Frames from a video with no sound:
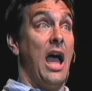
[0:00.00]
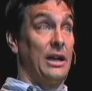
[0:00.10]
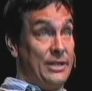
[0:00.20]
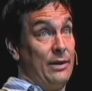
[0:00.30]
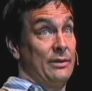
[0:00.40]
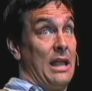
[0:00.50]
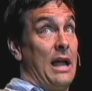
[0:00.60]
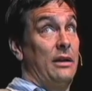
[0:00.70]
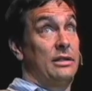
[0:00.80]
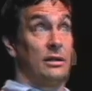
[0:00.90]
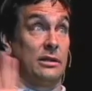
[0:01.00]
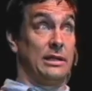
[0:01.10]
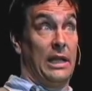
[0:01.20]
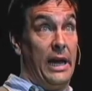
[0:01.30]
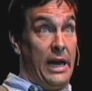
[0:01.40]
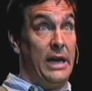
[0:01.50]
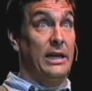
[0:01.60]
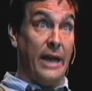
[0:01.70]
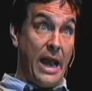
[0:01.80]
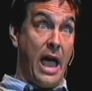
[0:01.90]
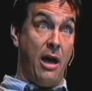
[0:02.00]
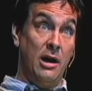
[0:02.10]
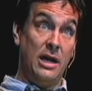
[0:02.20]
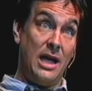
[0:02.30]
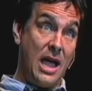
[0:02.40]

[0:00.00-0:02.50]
And she was like, seriously, you know?